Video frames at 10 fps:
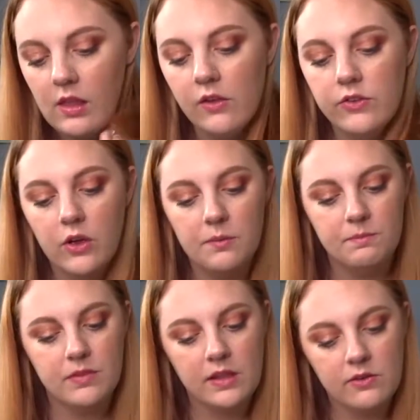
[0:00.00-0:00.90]
So
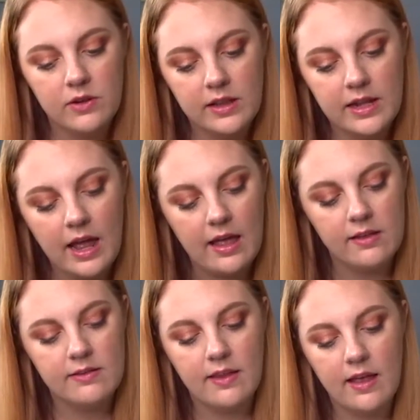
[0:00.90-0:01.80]
that's really
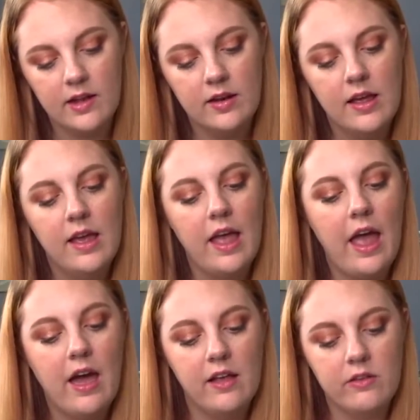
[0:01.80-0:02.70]
nice, and
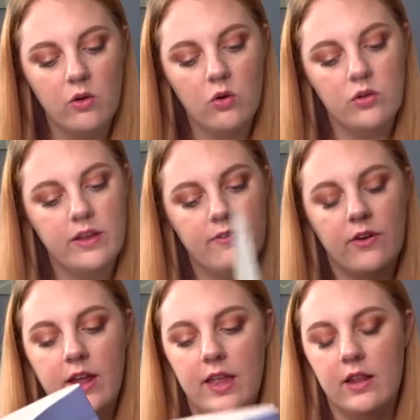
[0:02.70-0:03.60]
it has a whole
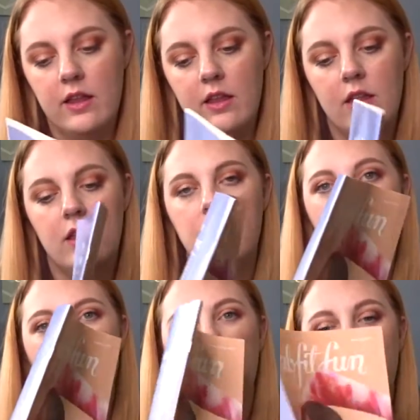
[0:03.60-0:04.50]
different
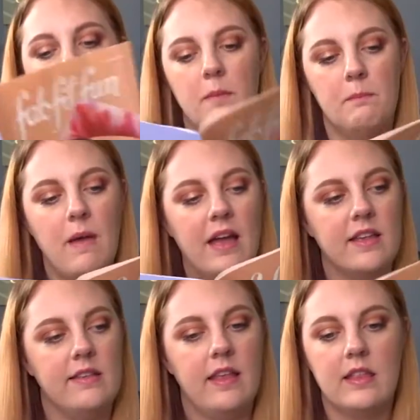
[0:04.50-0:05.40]

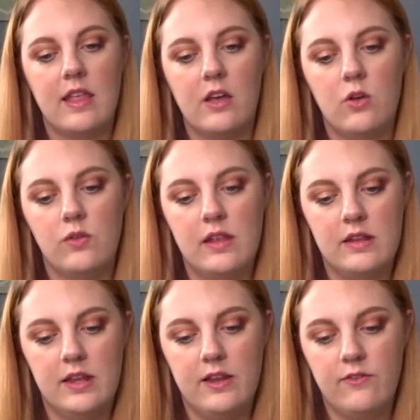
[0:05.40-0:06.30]
magazine that goes
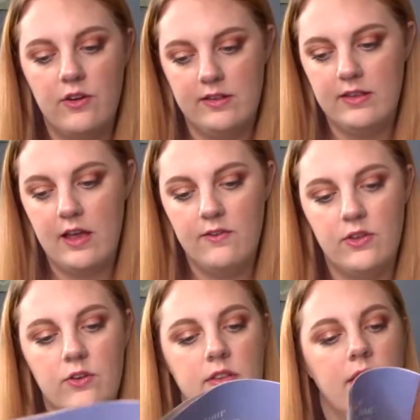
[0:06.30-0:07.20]
into different stuff.
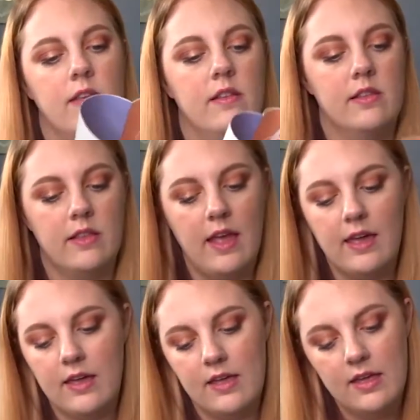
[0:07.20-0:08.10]
So it's
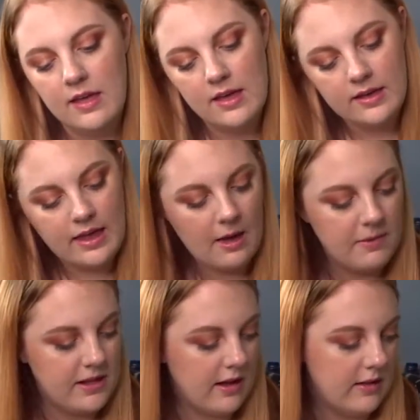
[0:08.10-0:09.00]
like
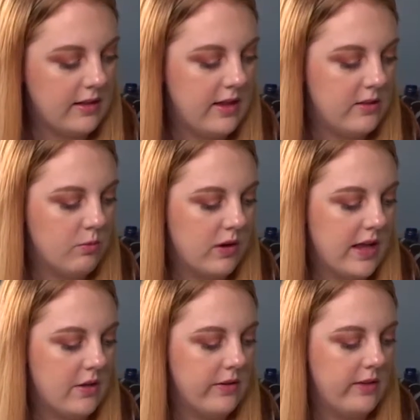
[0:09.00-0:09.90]
Gabby Douglas,
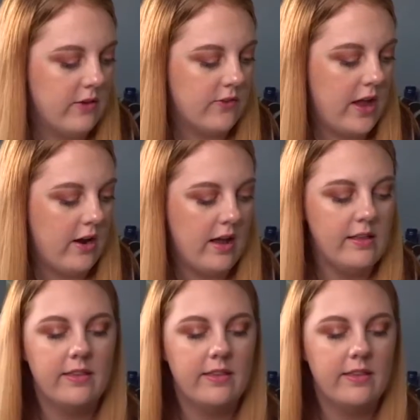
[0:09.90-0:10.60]
workout, self-care, and